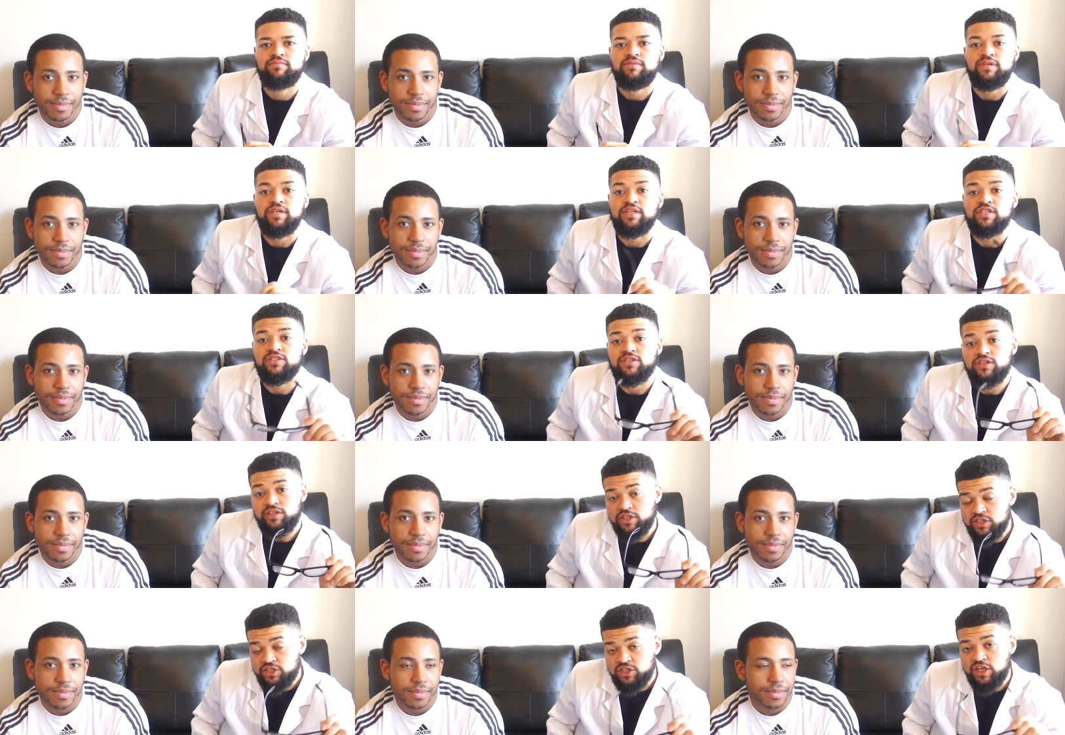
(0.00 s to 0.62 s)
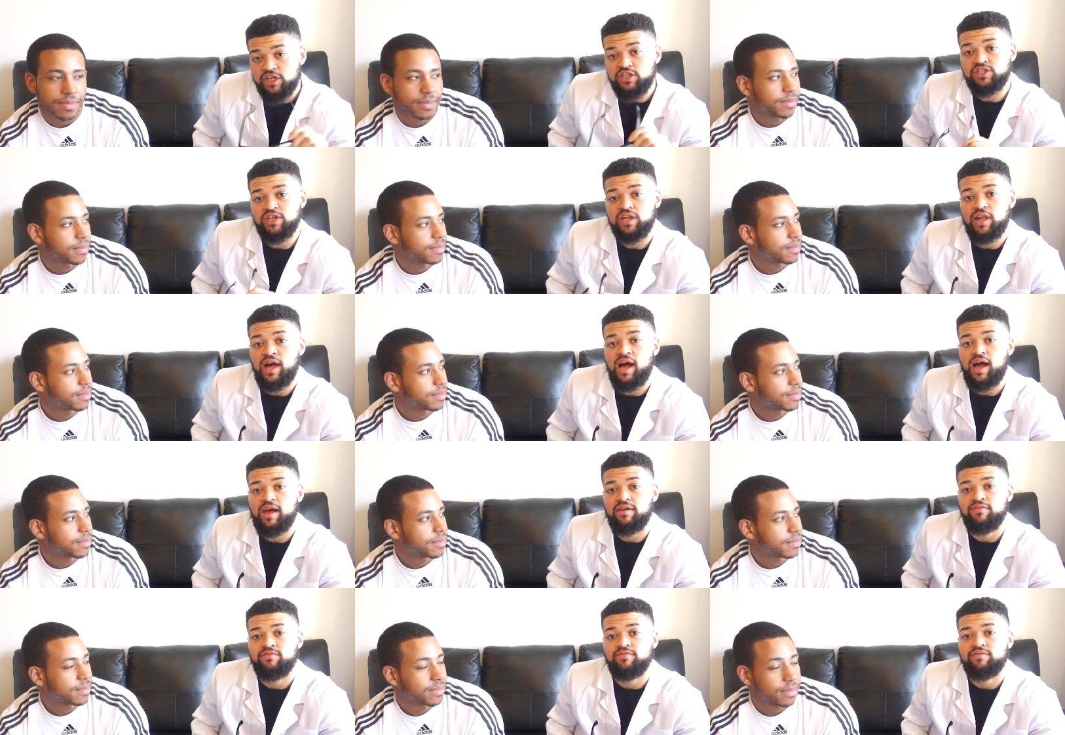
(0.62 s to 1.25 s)
Speaker 1: It's going to change your
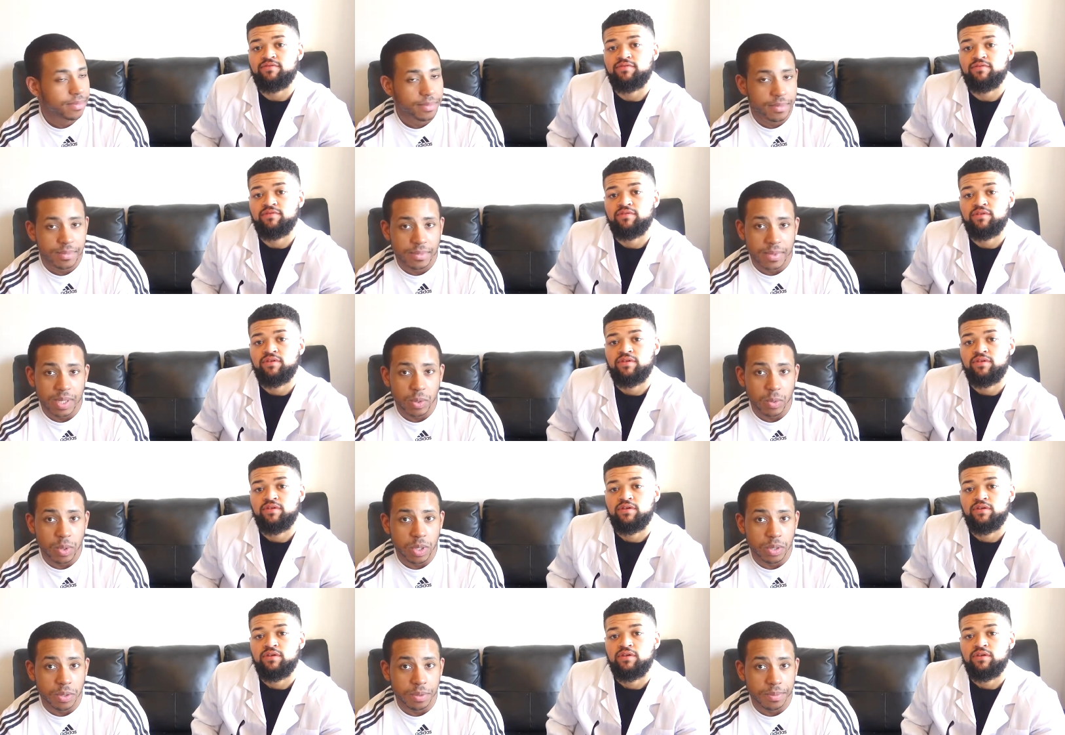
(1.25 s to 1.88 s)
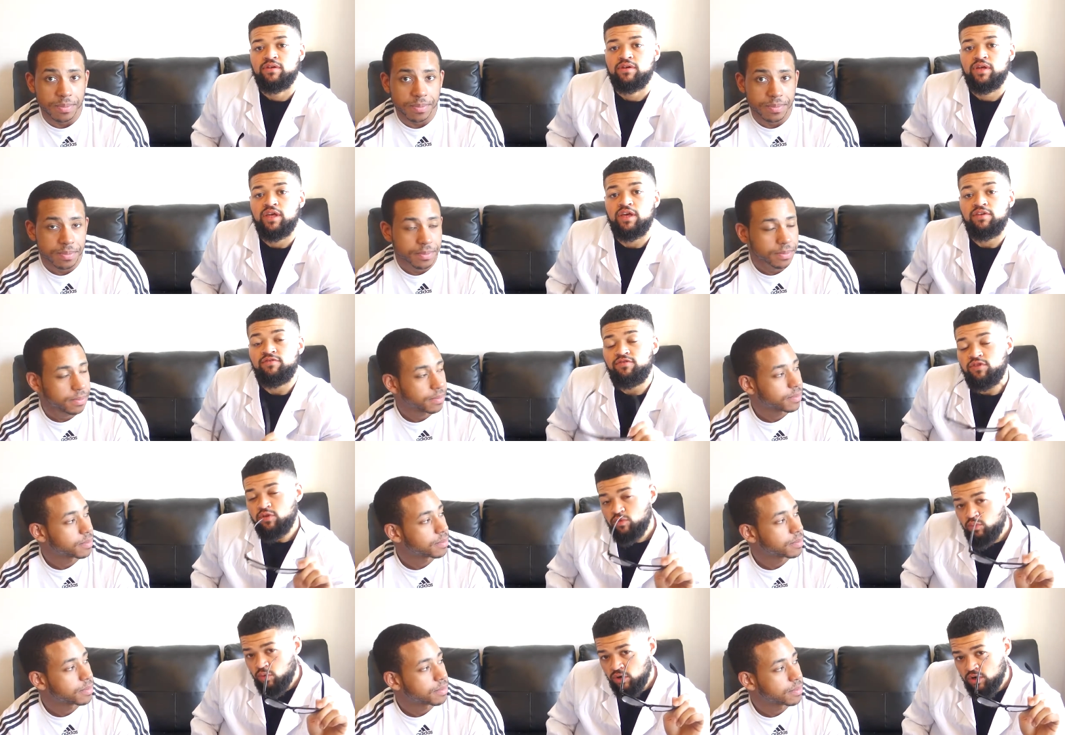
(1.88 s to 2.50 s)
life. It will. If
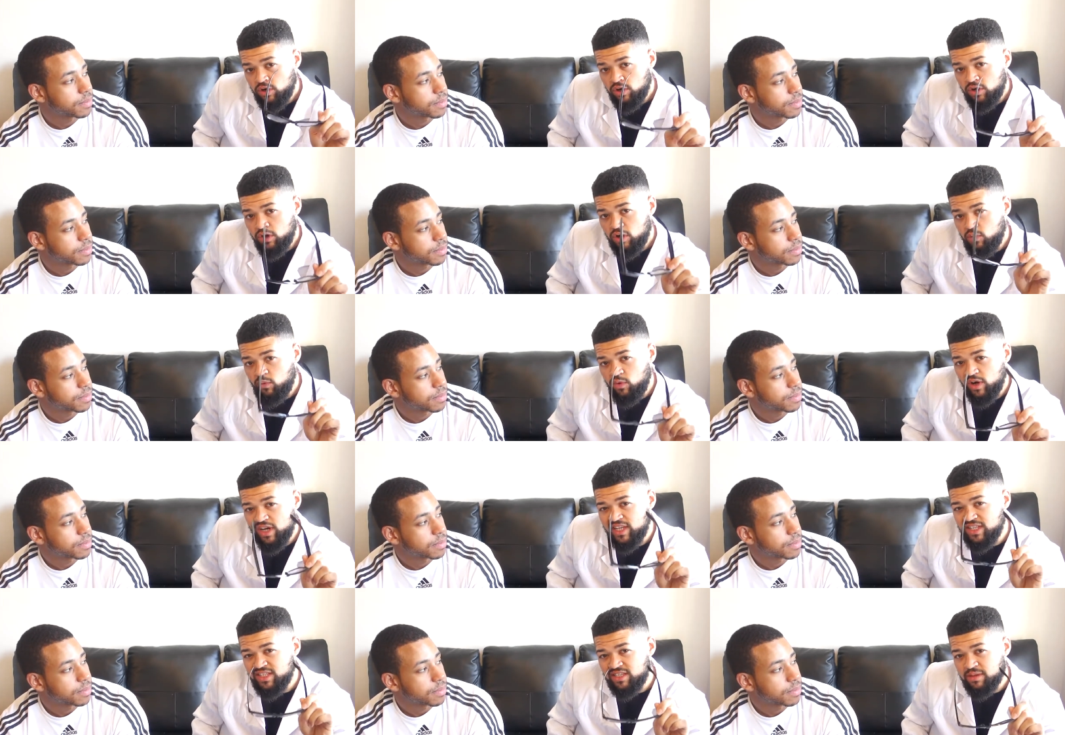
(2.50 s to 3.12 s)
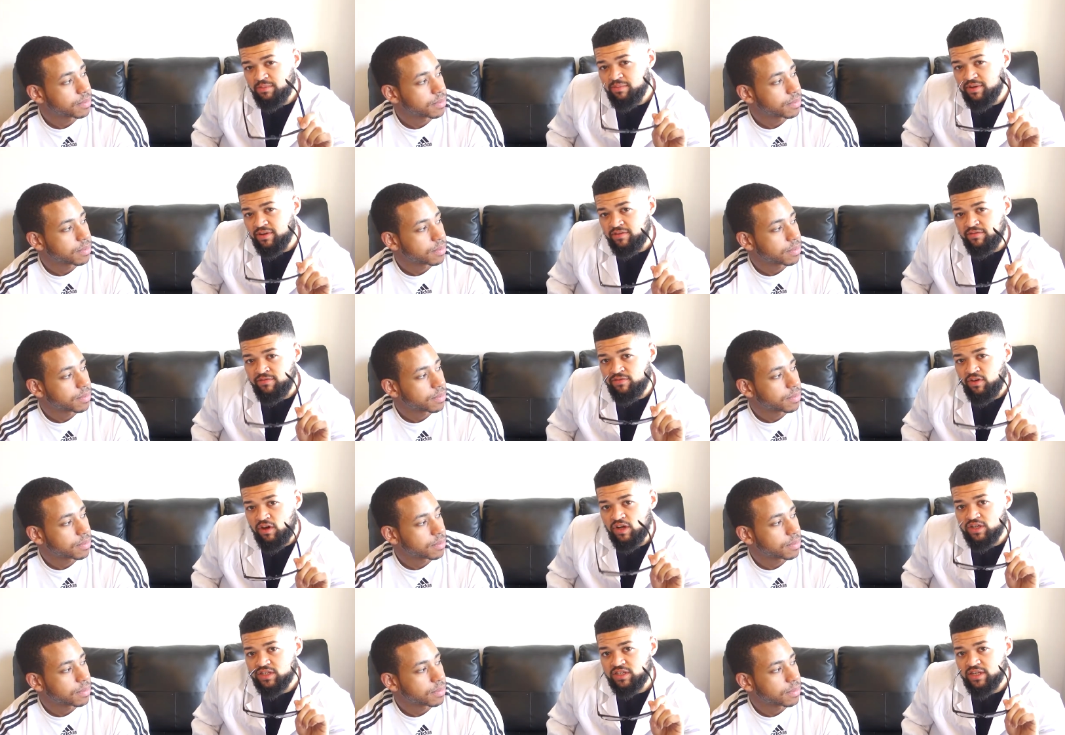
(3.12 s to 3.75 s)
you want to know what intermittent
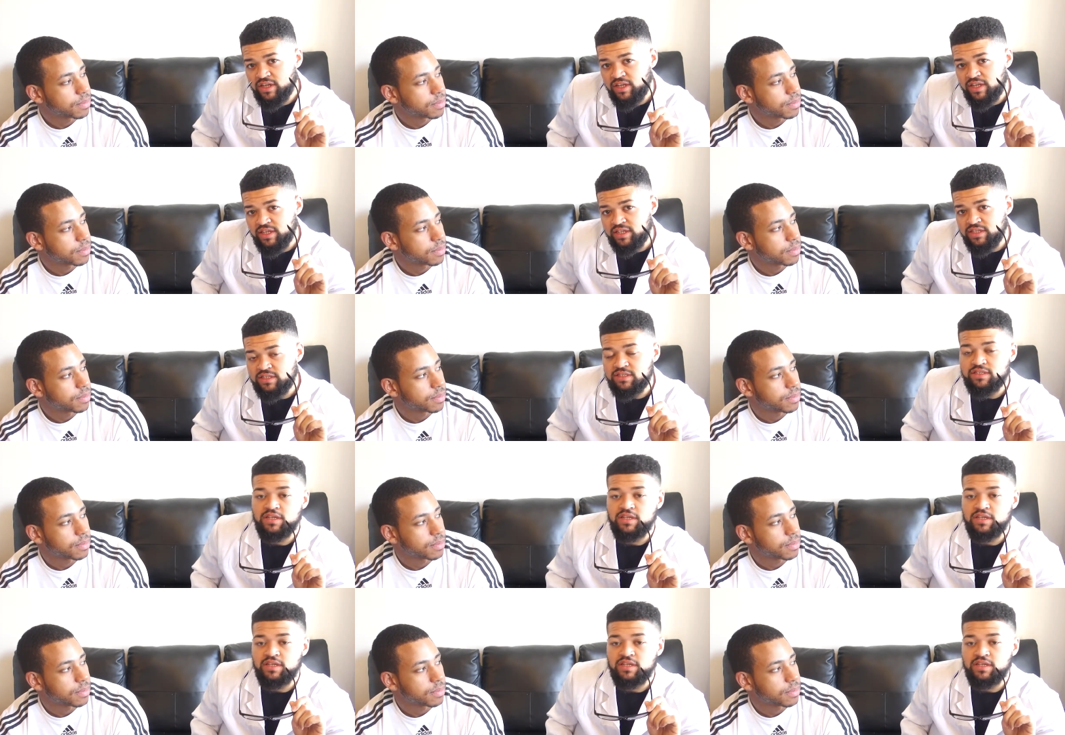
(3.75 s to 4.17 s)
fasting is,